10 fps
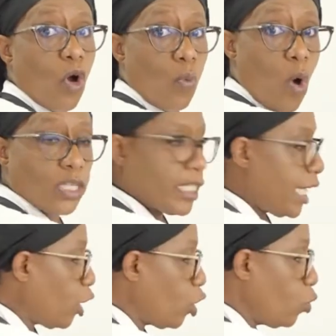water
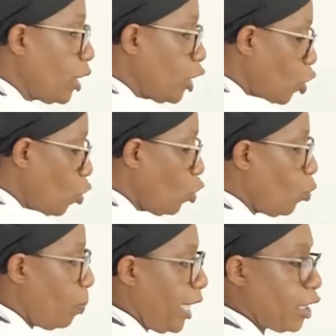included. So you
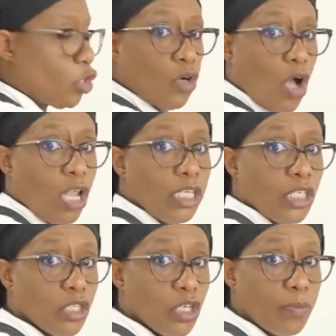place your colander on
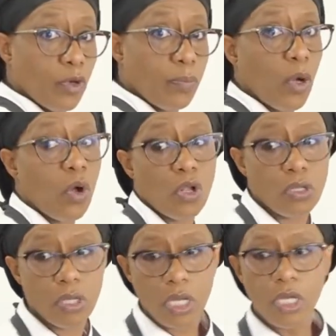top of your bowl,
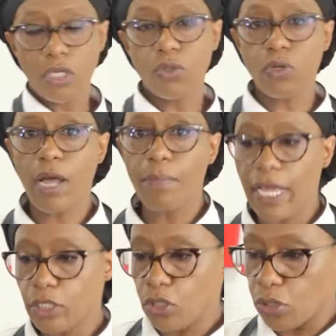you come back to your